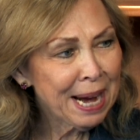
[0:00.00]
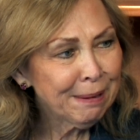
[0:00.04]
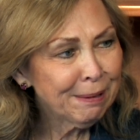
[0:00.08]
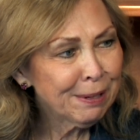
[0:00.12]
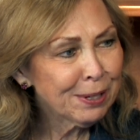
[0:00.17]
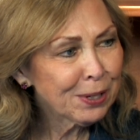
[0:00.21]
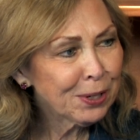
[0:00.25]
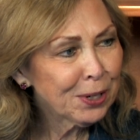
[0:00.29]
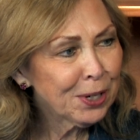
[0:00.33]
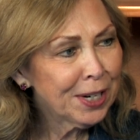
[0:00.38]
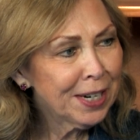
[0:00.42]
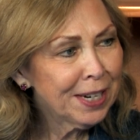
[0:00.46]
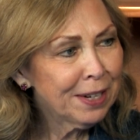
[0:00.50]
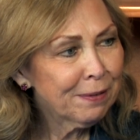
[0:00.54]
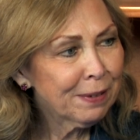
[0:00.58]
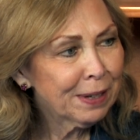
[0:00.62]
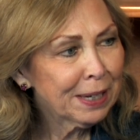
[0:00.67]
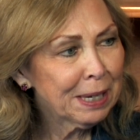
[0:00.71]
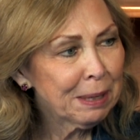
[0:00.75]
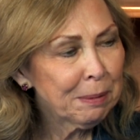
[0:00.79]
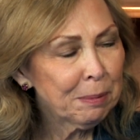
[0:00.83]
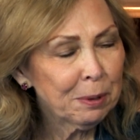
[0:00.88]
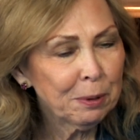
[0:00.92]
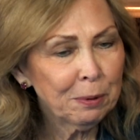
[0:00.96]
I'm sorry if I, I
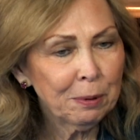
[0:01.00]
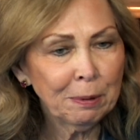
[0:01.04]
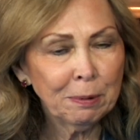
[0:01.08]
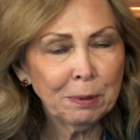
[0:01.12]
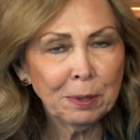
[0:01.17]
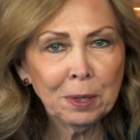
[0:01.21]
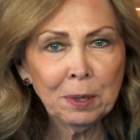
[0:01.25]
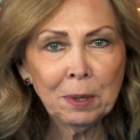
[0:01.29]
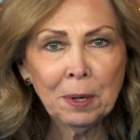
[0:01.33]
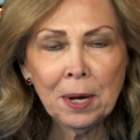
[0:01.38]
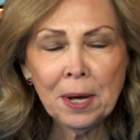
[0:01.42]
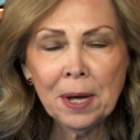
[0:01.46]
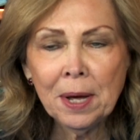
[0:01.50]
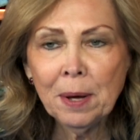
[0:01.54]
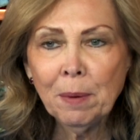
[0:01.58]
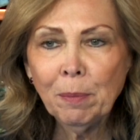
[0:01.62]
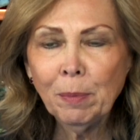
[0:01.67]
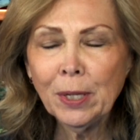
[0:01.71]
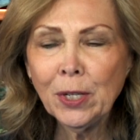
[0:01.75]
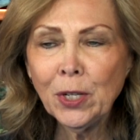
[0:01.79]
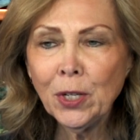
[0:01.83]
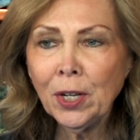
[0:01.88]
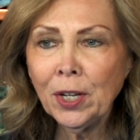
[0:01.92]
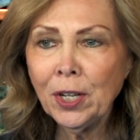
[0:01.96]
keep interrupting.
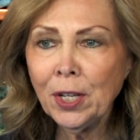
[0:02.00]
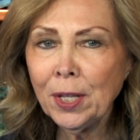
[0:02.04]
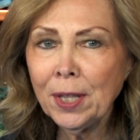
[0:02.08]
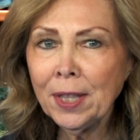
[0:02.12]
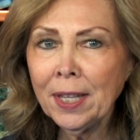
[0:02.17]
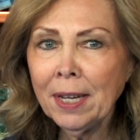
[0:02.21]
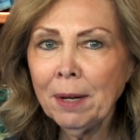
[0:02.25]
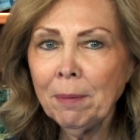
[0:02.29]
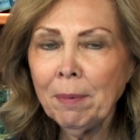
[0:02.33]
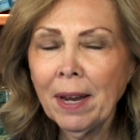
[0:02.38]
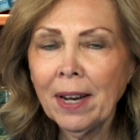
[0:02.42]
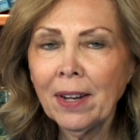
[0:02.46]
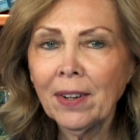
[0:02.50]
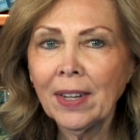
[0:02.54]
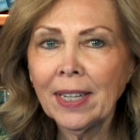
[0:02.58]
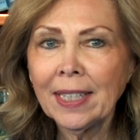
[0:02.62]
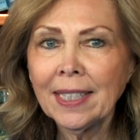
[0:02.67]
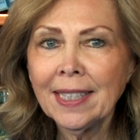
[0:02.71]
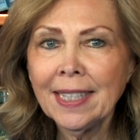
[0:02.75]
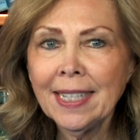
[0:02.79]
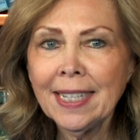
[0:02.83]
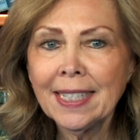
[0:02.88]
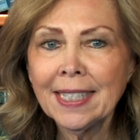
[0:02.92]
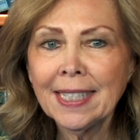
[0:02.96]
But yeah, you think about
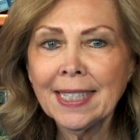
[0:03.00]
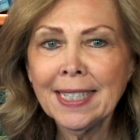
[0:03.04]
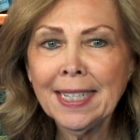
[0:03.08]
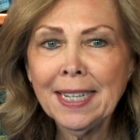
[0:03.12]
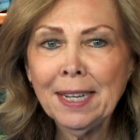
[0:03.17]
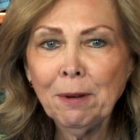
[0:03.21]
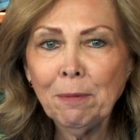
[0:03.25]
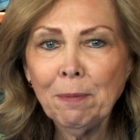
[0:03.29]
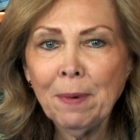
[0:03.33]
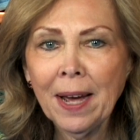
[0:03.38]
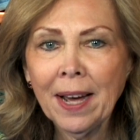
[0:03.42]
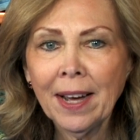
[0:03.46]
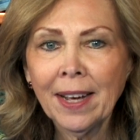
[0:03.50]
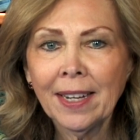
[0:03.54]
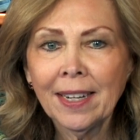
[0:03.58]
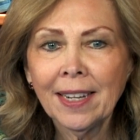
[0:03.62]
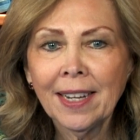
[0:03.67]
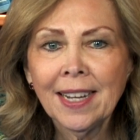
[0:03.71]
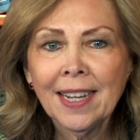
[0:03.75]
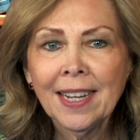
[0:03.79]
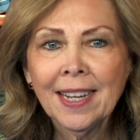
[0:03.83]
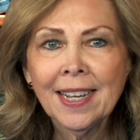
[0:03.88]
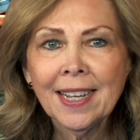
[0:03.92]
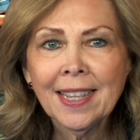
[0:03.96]
like this. Think about,
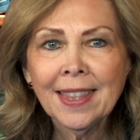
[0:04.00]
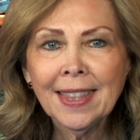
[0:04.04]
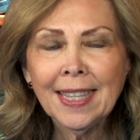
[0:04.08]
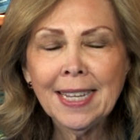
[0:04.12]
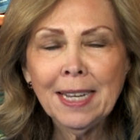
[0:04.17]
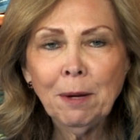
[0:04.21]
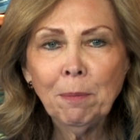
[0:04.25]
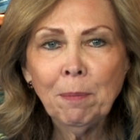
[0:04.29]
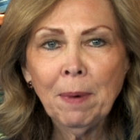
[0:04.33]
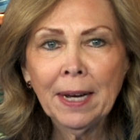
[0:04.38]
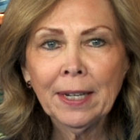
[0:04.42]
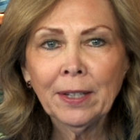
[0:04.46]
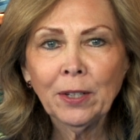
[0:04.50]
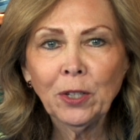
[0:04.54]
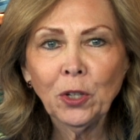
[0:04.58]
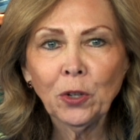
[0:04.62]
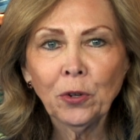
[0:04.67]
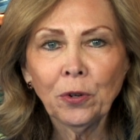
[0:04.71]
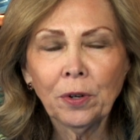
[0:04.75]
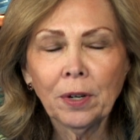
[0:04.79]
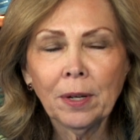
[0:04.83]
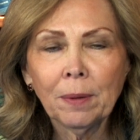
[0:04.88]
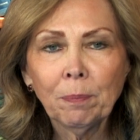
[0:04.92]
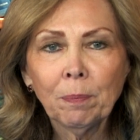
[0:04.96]
think about
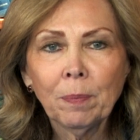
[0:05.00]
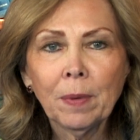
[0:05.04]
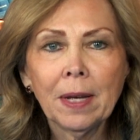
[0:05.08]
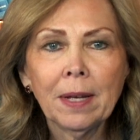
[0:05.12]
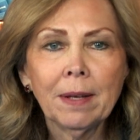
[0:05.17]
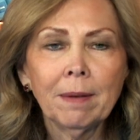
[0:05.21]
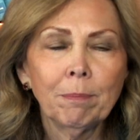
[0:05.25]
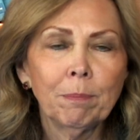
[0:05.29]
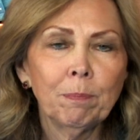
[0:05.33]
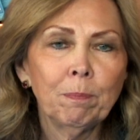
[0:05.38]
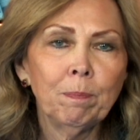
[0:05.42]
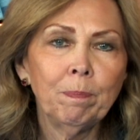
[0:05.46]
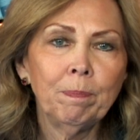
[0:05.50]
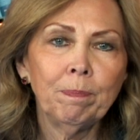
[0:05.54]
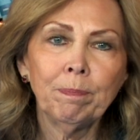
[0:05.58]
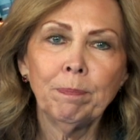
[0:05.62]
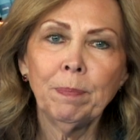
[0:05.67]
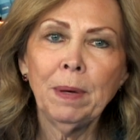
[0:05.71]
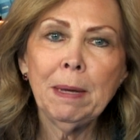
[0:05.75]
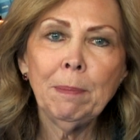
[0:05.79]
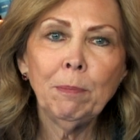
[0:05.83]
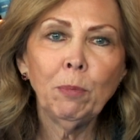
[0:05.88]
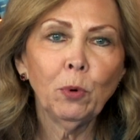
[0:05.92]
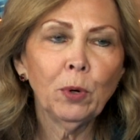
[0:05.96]
your
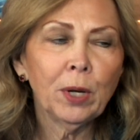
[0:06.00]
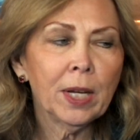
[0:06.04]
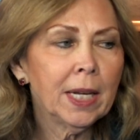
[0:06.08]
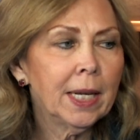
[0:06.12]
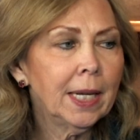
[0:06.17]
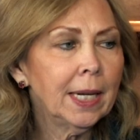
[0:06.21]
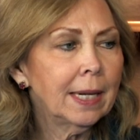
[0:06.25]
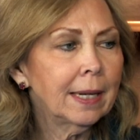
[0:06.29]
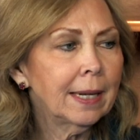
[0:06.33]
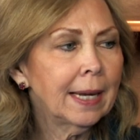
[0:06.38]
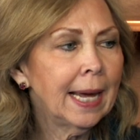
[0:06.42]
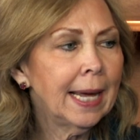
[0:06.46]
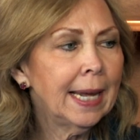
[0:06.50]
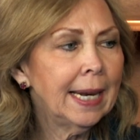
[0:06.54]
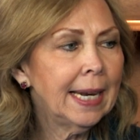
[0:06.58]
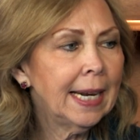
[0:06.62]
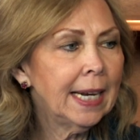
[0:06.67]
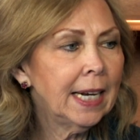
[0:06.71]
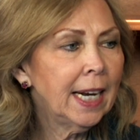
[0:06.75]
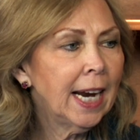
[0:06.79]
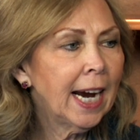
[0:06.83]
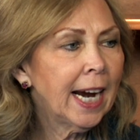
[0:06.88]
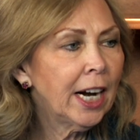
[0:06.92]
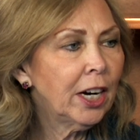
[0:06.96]
people get an
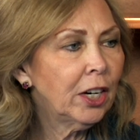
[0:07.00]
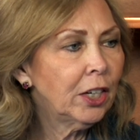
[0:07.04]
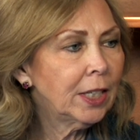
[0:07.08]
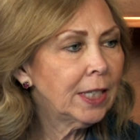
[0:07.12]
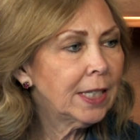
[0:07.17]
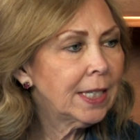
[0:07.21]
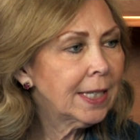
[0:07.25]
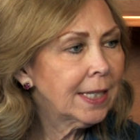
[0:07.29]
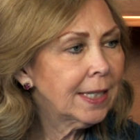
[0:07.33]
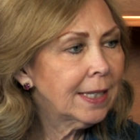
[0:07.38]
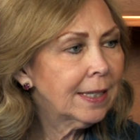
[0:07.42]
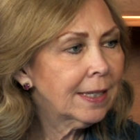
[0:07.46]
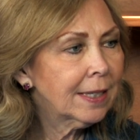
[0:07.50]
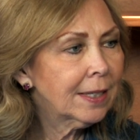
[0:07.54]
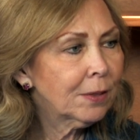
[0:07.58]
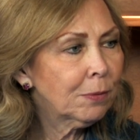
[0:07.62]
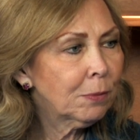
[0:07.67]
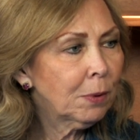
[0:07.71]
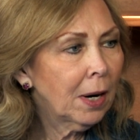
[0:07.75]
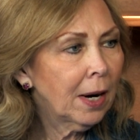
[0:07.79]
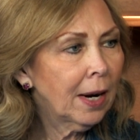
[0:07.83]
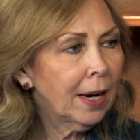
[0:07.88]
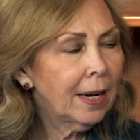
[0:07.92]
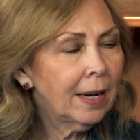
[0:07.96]
inheritance,
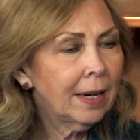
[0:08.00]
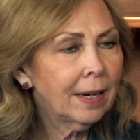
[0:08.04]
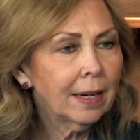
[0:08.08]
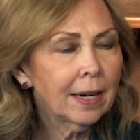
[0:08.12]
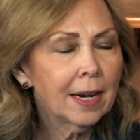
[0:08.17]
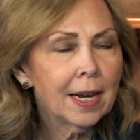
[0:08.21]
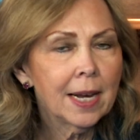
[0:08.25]
right?